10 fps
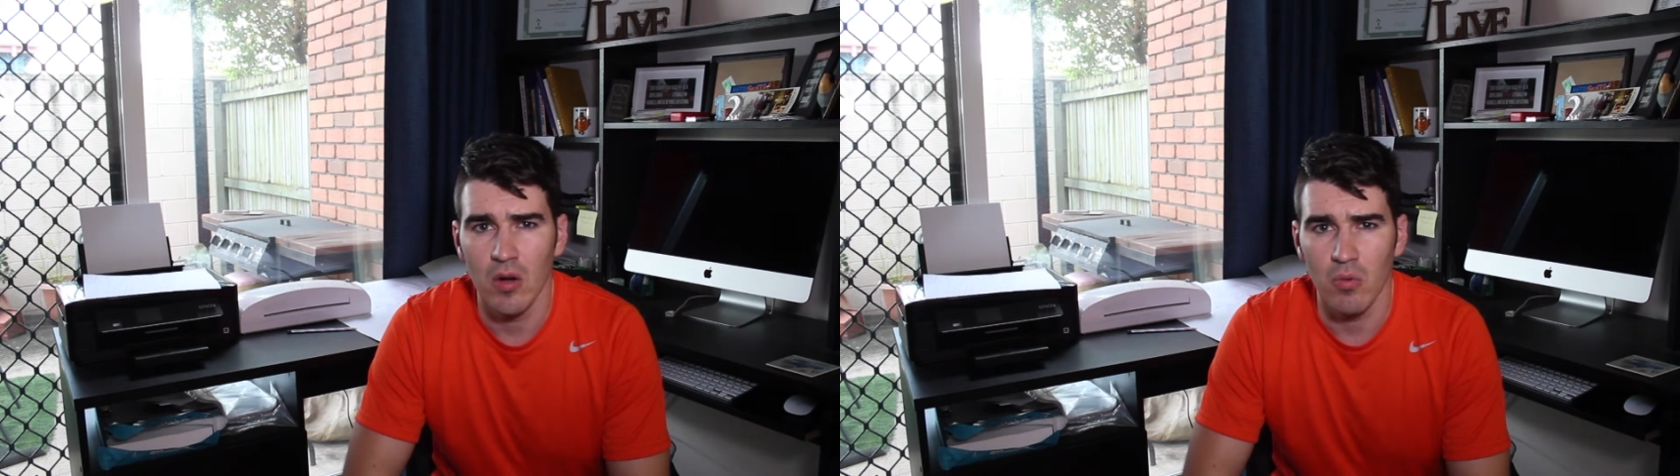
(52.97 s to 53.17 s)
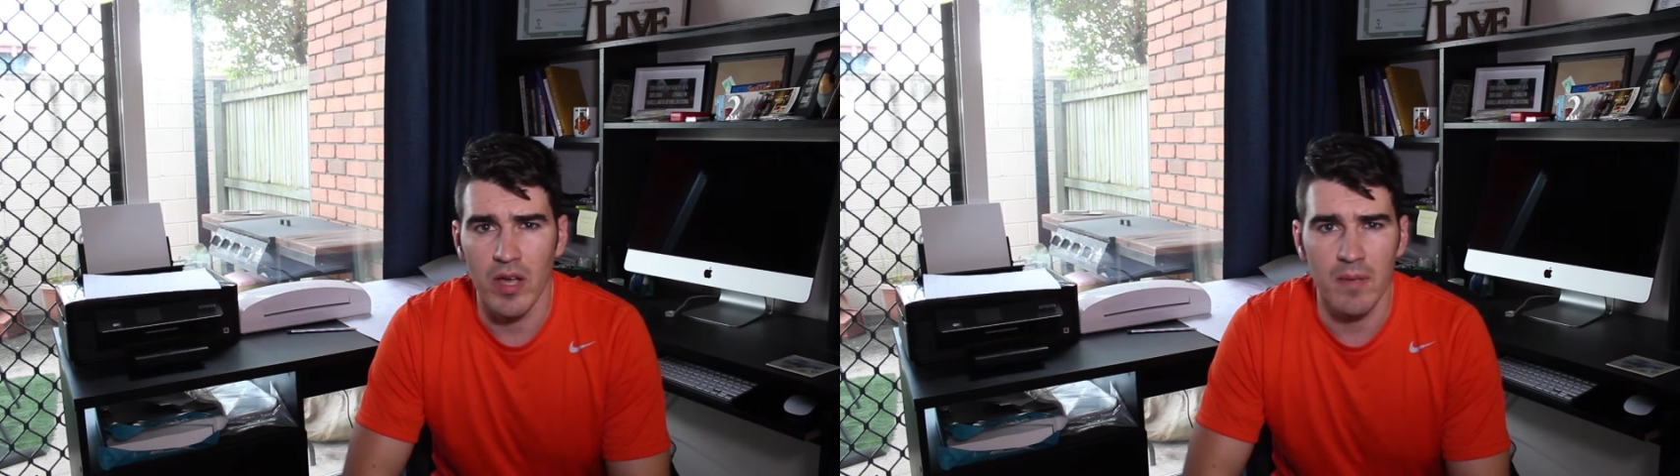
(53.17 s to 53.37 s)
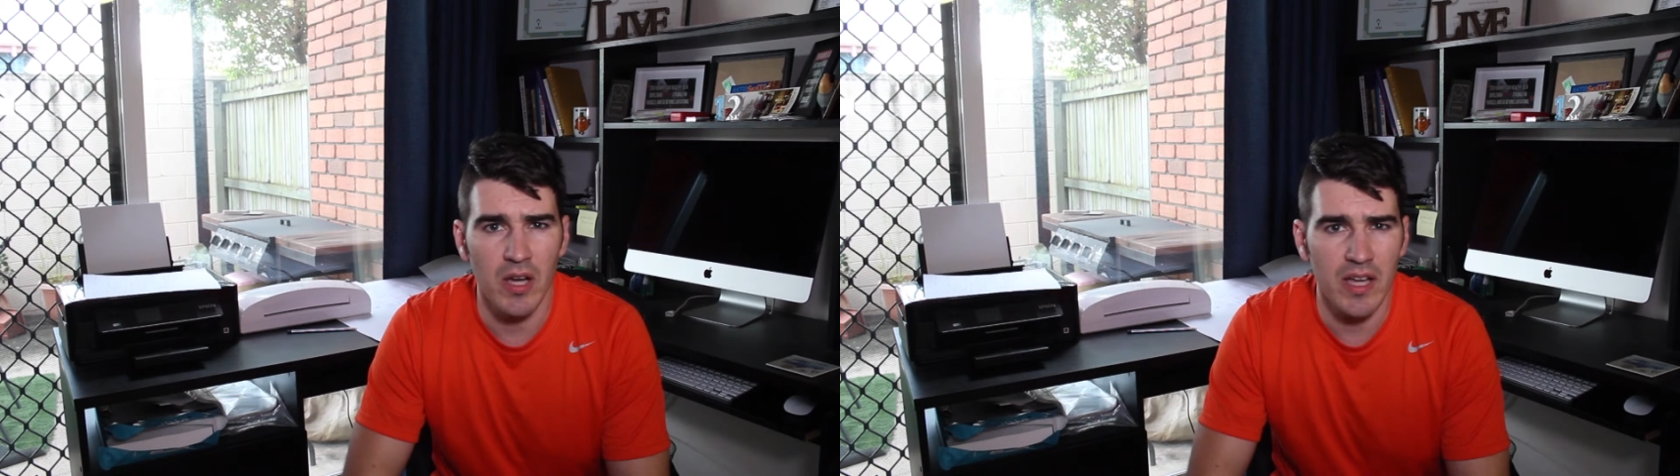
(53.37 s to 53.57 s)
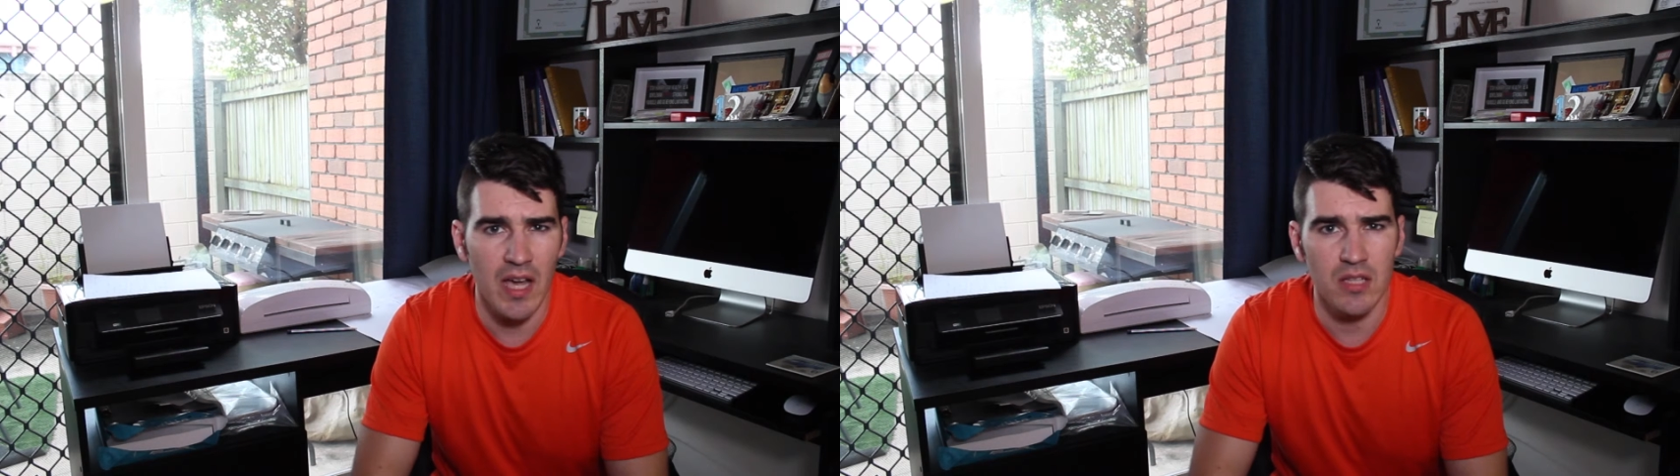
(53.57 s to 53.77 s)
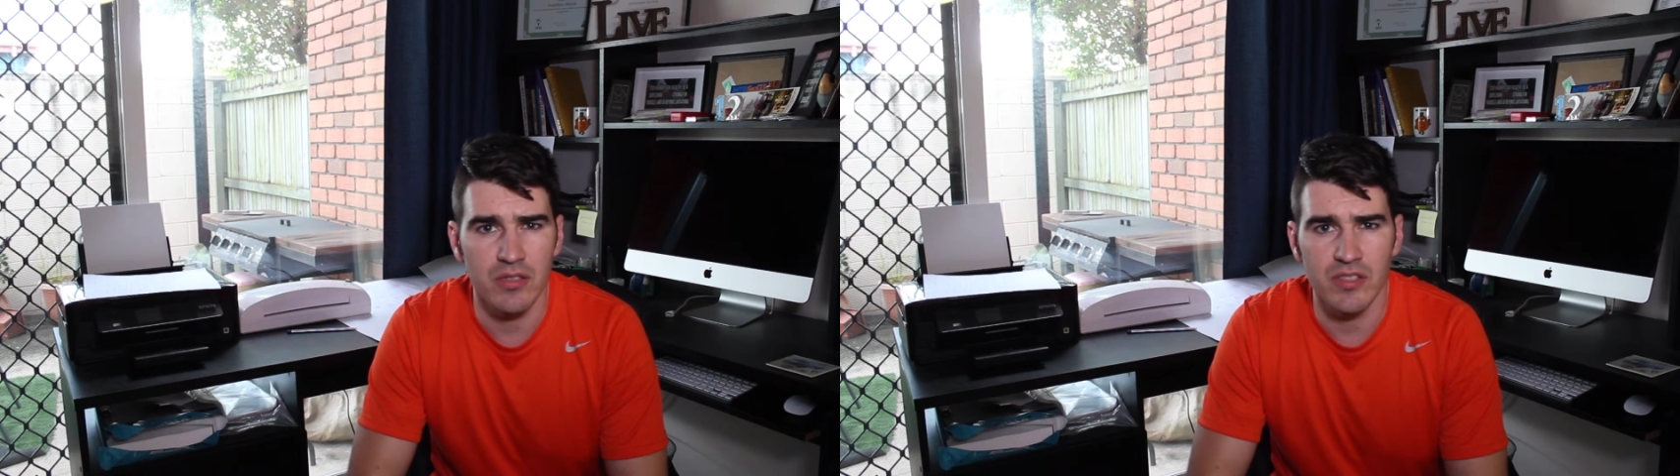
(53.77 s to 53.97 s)
where my
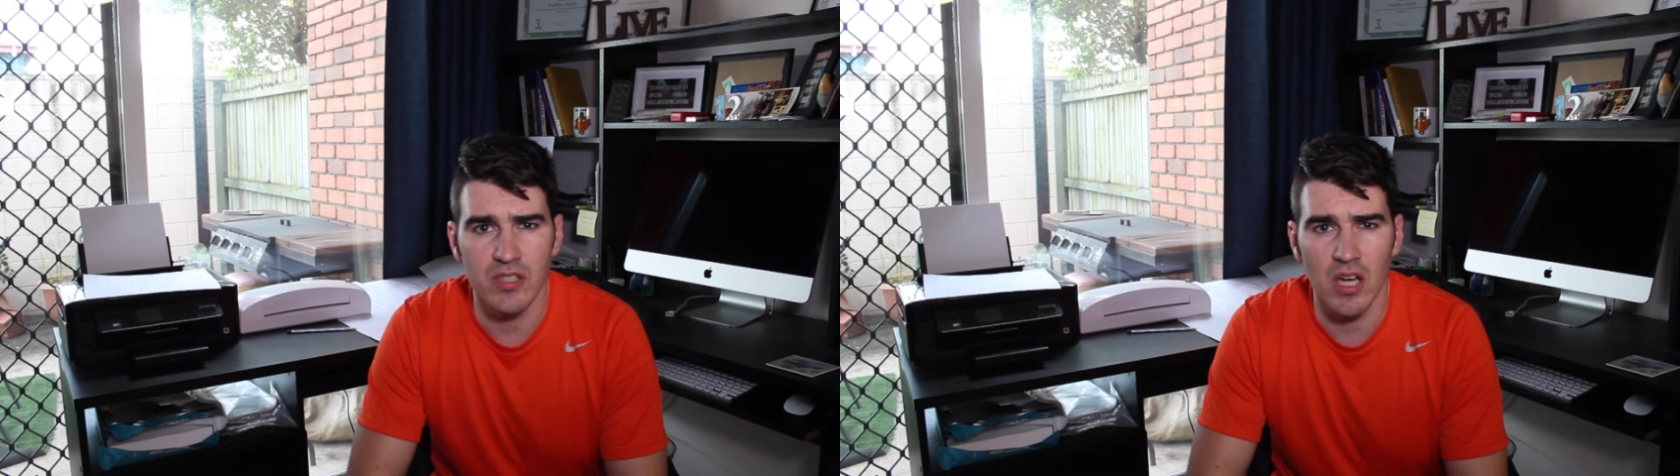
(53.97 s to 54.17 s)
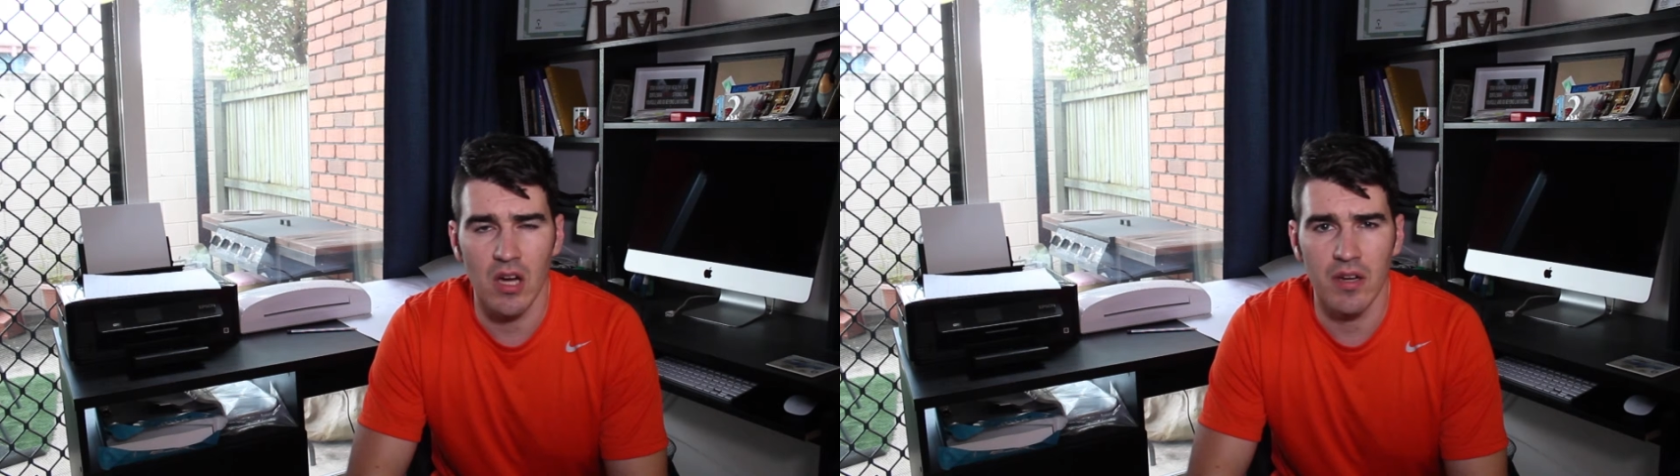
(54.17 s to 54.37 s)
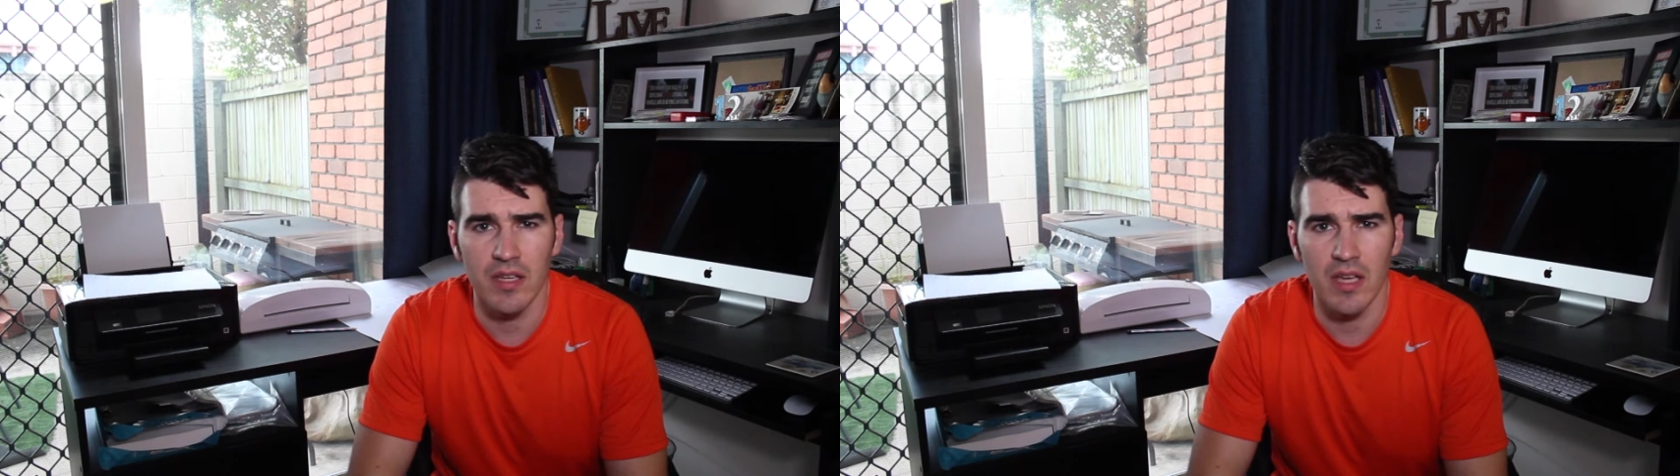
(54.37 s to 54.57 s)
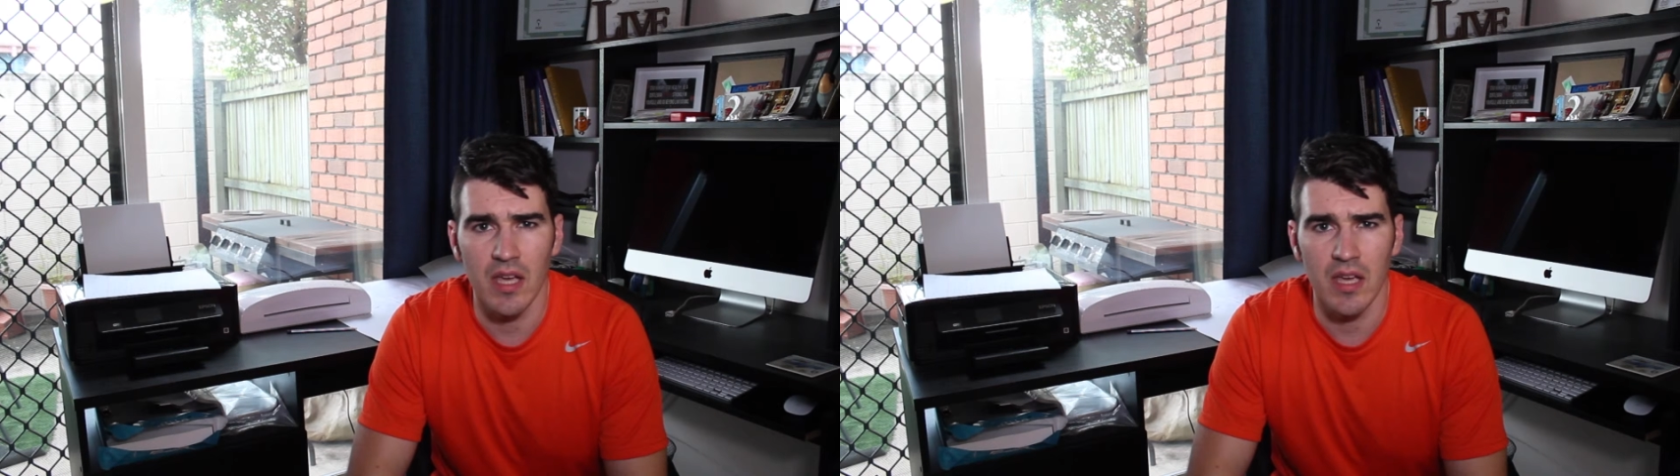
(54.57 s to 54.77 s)
calories are going